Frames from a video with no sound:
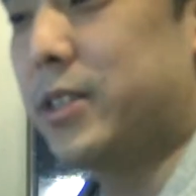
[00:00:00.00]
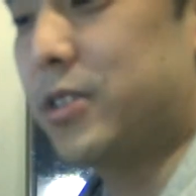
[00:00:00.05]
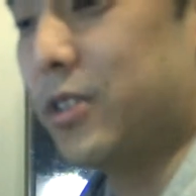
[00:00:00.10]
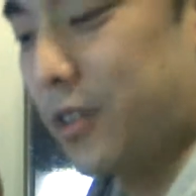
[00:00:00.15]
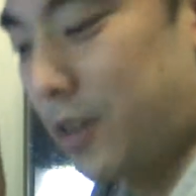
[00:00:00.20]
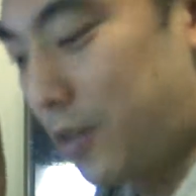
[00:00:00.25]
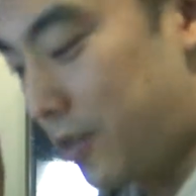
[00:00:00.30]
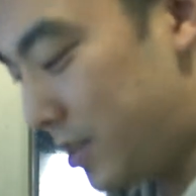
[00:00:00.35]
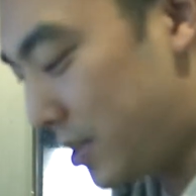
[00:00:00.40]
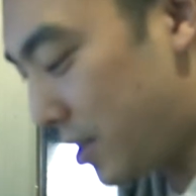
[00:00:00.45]

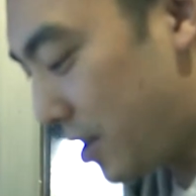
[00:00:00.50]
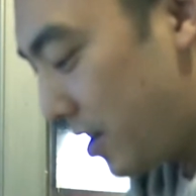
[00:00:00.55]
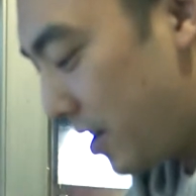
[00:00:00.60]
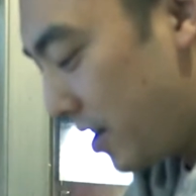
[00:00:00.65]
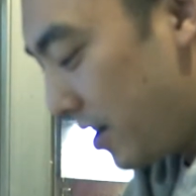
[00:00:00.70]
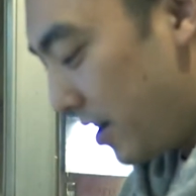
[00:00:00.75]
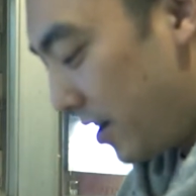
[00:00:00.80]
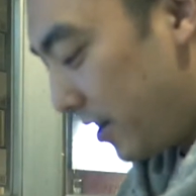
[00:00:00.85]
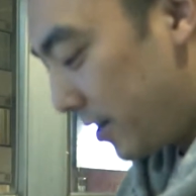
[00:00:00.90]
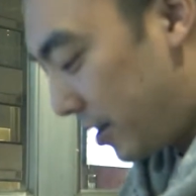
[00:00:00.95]
So there is
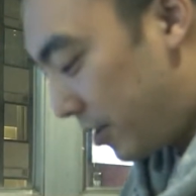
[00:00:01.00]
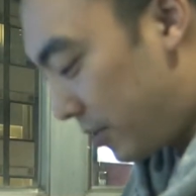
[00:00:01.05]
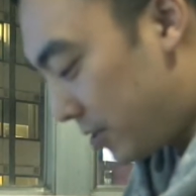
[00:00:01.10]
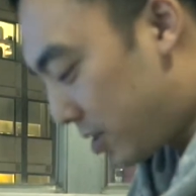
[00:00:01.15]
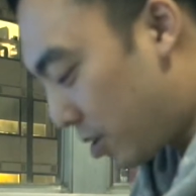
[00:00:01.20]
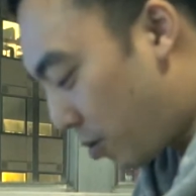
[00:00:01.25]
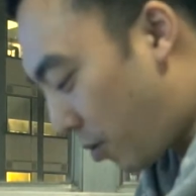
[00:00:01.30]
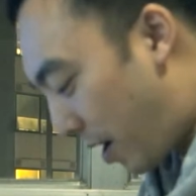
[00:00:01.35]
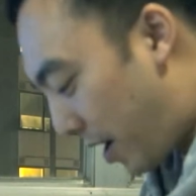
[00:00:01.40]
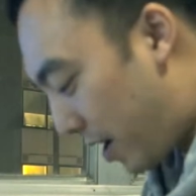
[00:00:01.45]

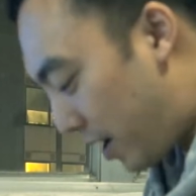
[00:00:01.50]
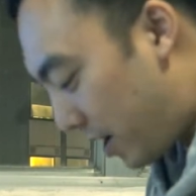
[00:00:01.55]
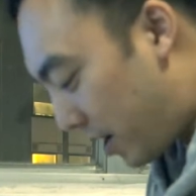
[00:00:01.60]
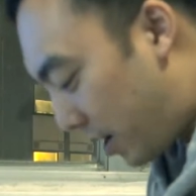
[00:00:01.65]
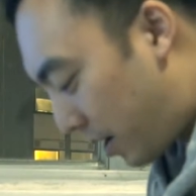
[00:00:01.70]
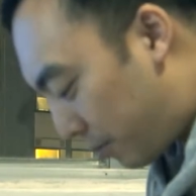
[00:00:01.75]
a way,